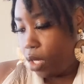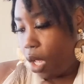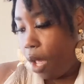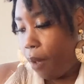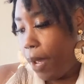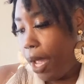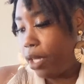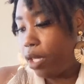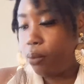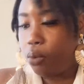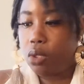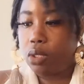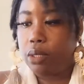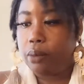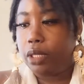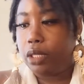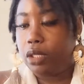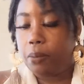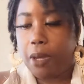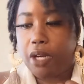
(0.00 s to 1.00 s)
Oh, I can pour some
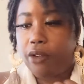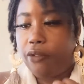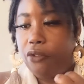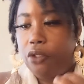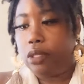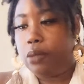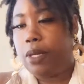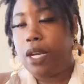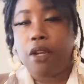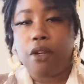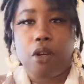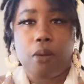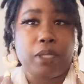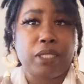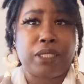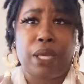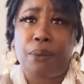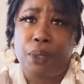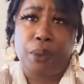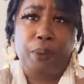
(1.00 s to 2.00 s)
of this in my diffuser, but I don't
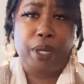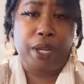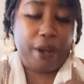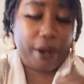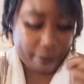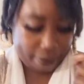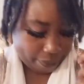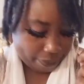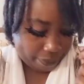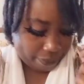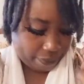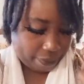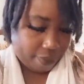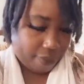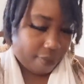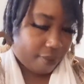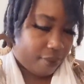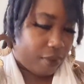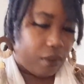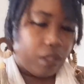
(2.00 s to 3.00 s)
because I want to wear it.
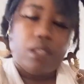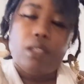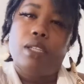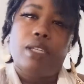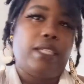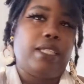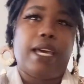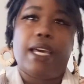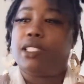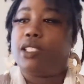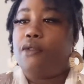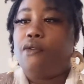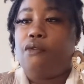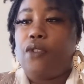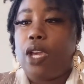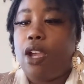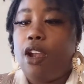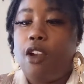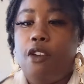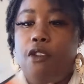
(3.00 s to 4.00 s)
It has a
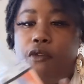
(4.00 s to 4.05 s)
very,